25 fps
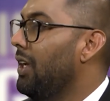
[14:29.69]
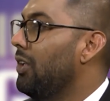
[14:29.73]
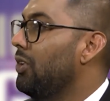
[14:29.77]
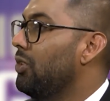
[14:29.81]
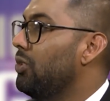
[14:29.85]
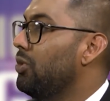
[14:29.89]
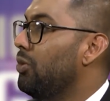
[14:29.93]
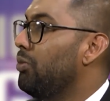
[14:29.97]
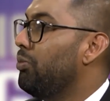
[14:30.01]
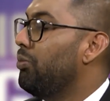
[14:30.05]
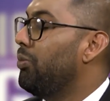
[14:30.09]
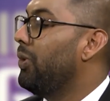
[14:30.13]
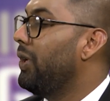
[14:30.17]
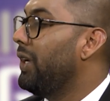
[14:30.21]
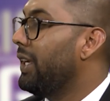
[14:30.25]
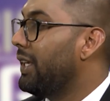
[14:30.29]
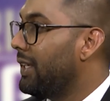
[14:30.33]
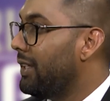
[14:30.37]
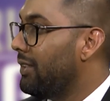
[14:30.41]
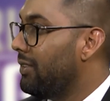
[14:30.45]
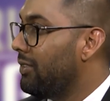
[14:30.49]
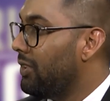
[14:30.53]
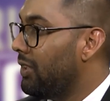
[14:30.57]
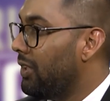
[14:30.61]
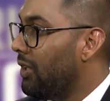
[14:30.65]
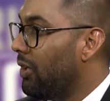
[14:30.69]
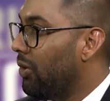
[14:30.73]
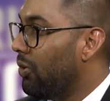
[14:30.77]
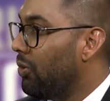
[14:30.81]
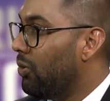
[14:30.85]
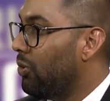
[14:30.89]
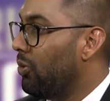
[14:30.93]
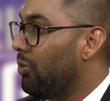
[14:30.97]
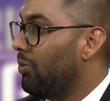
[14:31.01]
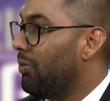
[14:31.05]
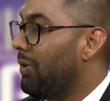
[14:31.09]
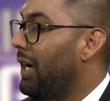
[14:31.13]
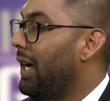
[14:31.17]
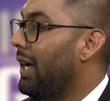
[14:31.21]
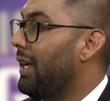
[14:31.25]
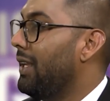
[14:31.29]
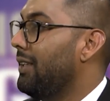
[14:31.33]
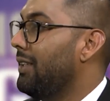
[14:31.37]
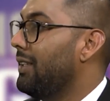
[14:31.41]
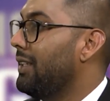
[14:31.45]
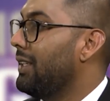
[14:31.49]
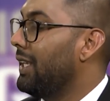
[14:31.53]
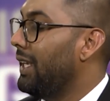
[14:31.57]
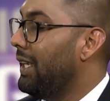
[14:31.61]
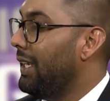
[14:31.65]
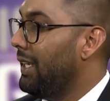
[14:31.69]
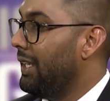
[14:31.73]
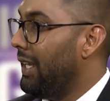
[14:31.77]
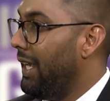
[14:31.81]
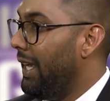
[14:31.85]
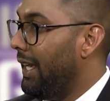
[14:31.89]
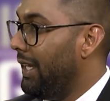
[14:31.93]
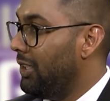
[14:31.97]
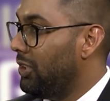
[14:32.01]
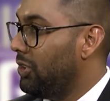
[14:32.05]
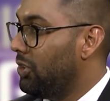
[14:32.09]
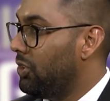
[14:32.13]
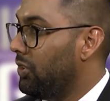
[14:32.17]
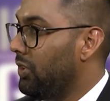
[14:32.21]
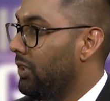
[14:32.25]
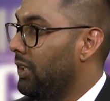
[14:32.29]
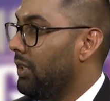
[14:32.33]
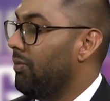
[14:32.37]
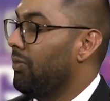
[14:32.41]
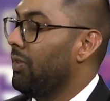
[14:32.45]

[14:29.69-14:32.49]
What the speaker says: to break into your home and gain entry.